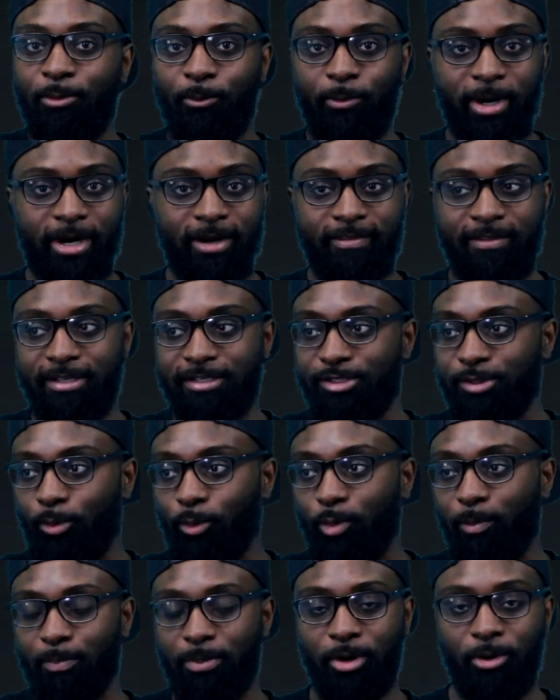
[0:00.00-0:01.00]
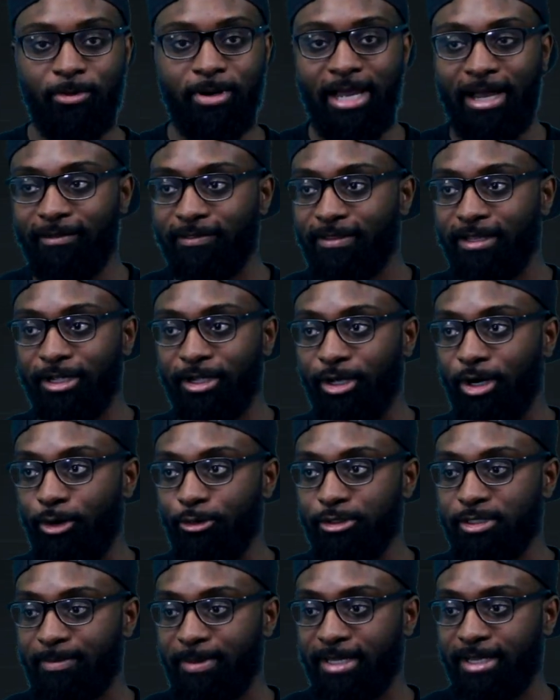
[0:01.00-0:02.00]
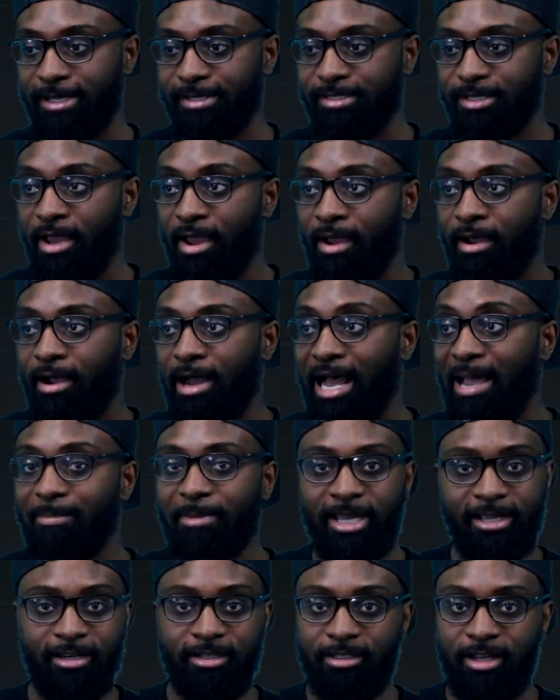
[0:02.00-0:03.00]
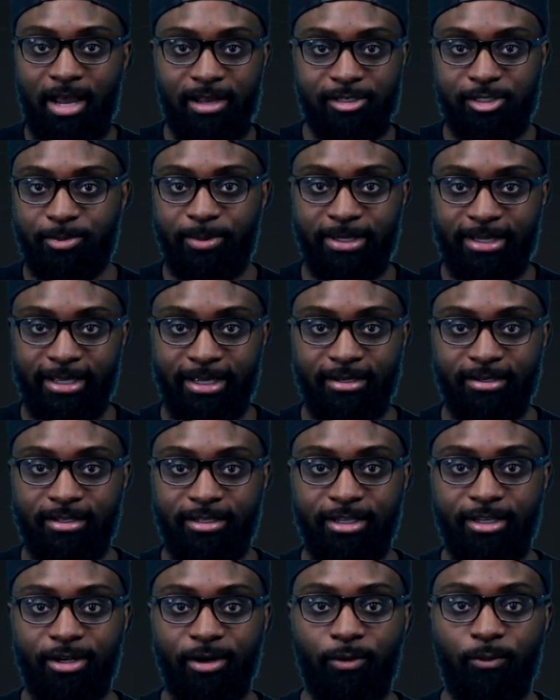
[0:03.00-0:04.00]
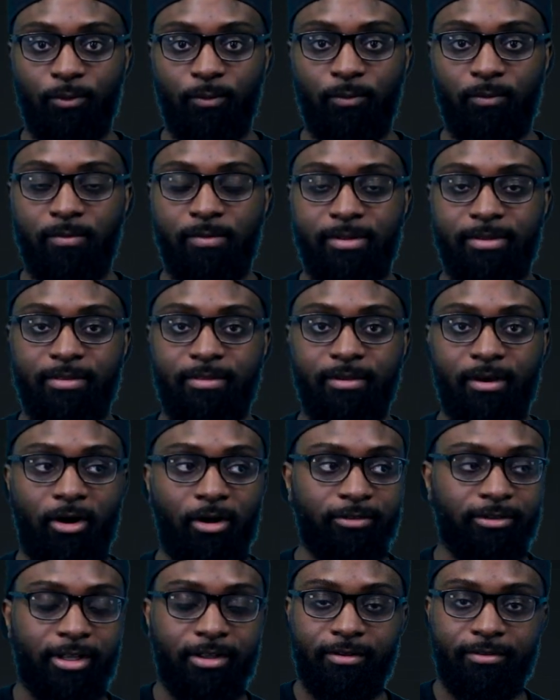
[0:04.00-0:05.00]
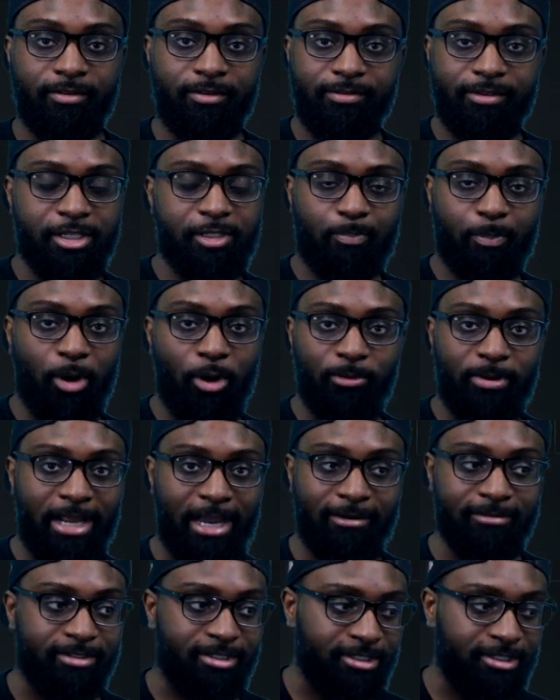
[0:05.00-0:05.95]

where this whole pronoun thing goes because I'm kind of lost with it. You know, all the, this pronoun